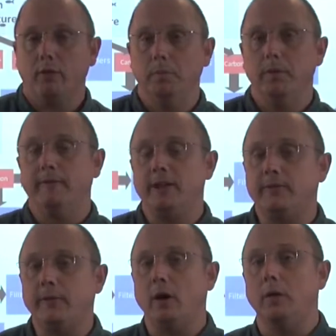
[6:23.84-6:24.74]
from the fish
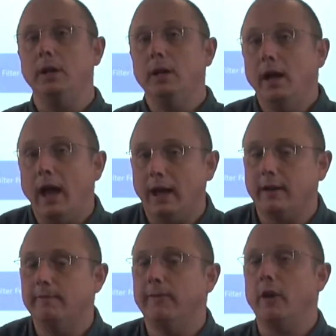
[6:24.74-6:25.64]
farm, and
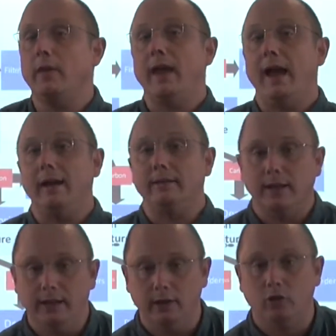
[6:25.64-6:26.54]
convert that
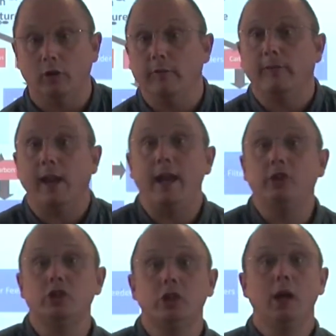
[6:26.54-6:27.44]
into
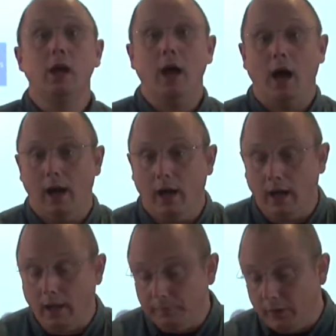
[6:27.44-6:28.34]
flesh.
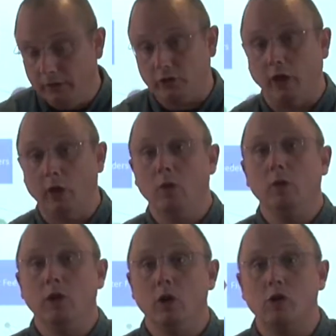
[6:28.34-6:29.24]
And so
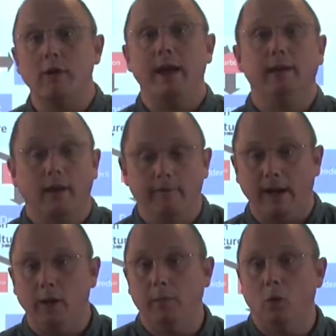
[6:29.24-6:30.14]
you create a
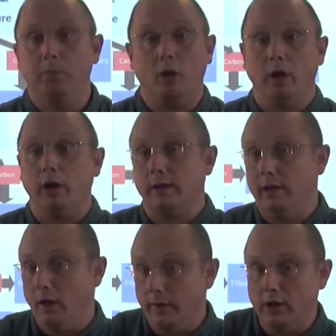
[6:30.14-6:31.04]
valuable product in
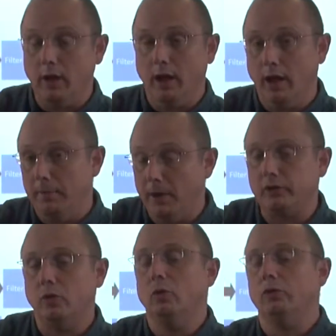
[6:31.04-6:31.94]
either
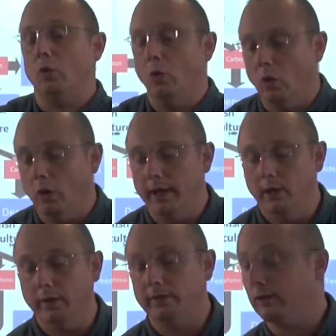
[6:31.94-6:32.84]
mussels or in
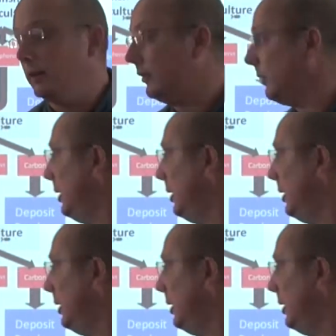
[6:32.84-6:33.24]
oysters.